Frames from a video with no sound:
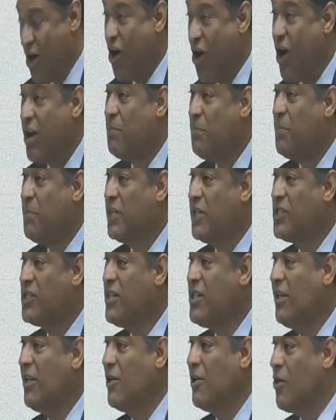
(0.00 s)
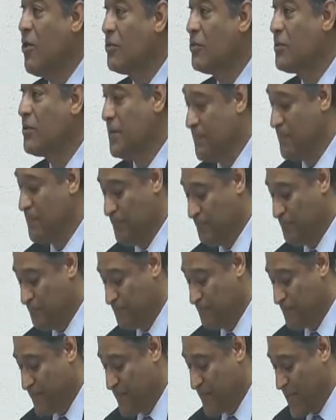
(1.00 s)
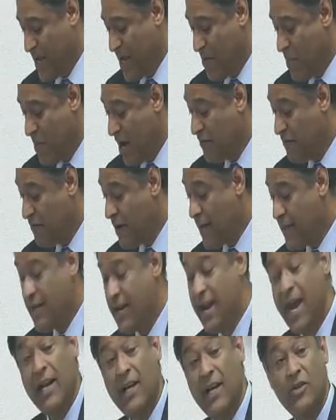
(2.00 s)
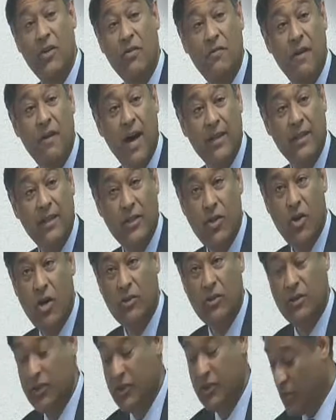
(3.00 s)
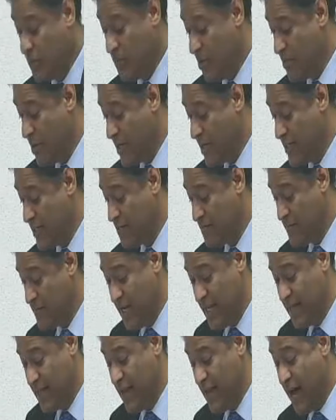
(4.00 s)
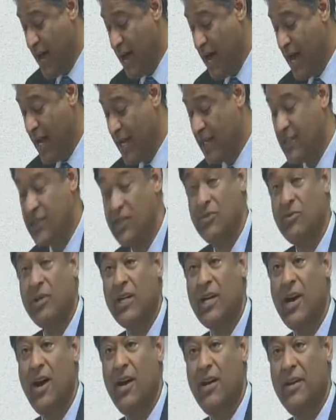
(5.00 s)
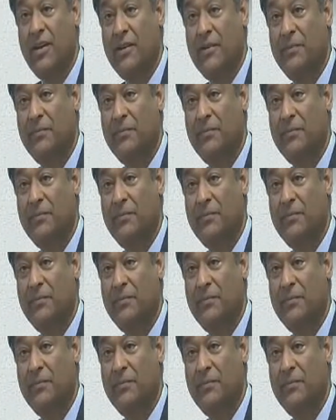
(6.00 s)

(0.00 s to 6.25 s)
On a personal note, my father held your father, Dr. Subramanian, in the highest regard.